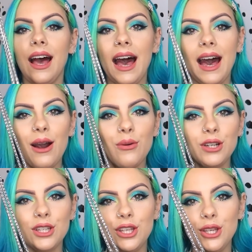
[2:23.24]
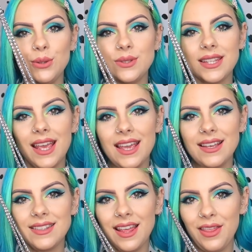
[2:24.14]
How cute
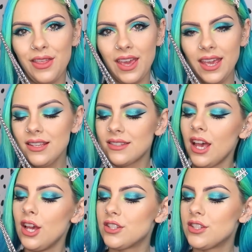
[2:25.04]
is this?